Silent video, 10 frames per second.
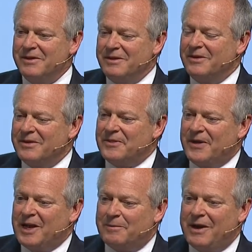you know, you
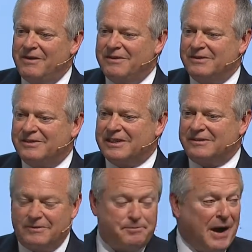think about
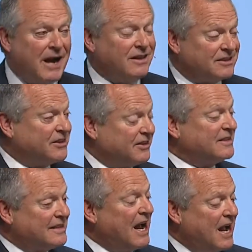pilots are
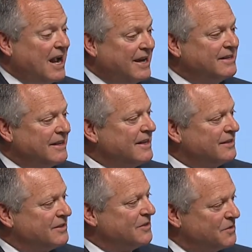designed
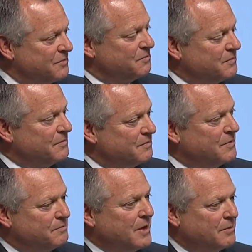to
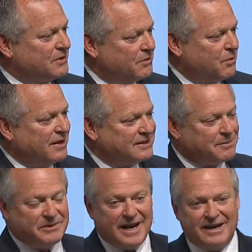be able to run
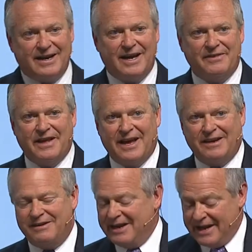some data, and
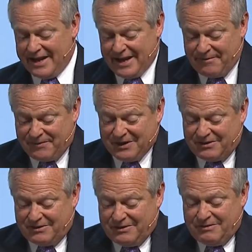then if
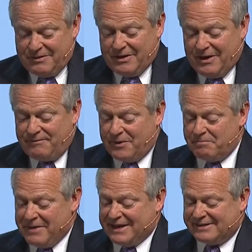
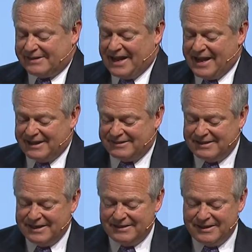it makes
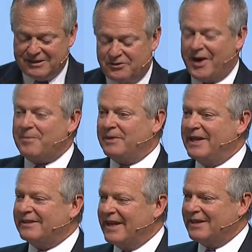sense, to
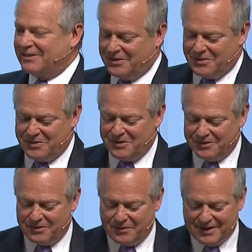extrapolate that to
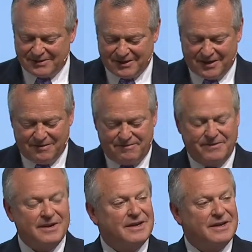the rest of